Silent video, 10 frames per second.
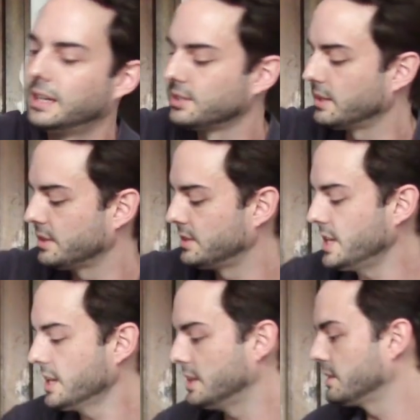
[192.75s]
So that's
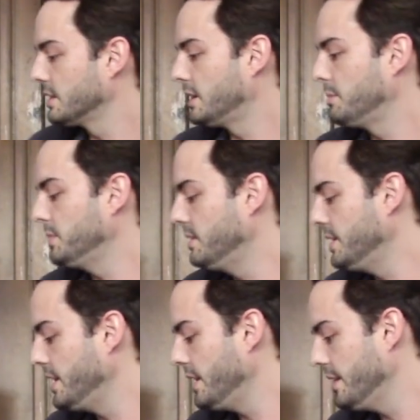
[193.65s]
second copy
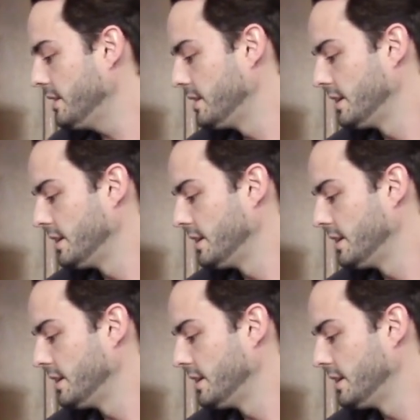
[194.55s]
there.